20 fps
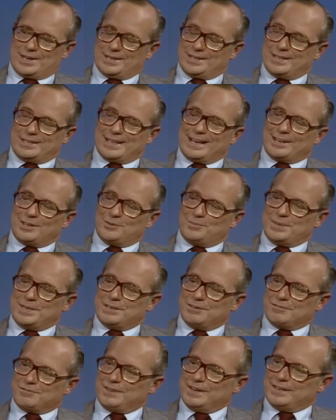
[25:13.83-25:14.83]
I think that could be
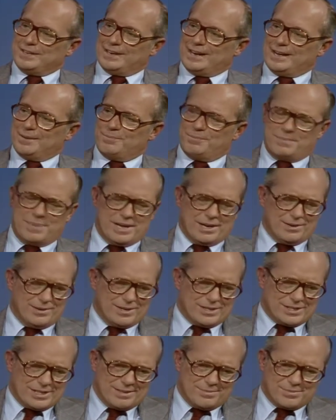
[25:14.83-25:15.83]
defended. I better,
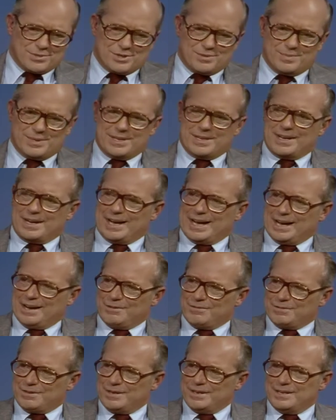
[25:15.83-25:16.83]
it seems to me, to
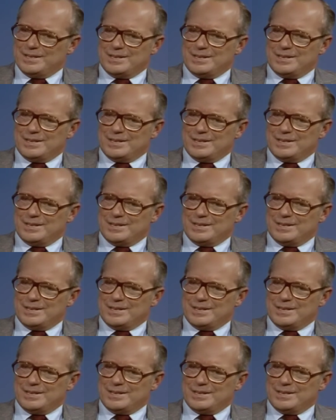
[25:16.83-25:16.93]
have